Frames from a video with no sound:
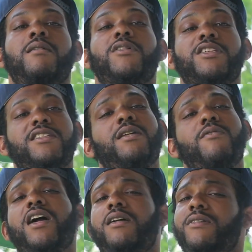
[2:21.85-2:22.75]
But just keep
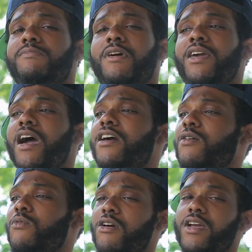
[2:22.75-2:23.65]
rocking with us, man. We out
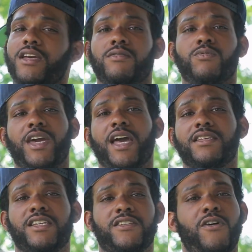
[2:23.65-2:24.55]
here working. We
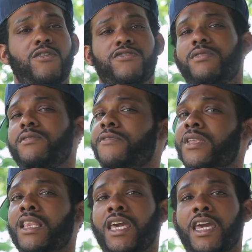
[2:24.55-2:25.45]
got six folks from the, from
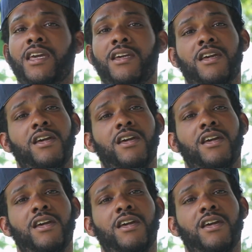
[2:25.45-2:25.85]
the league.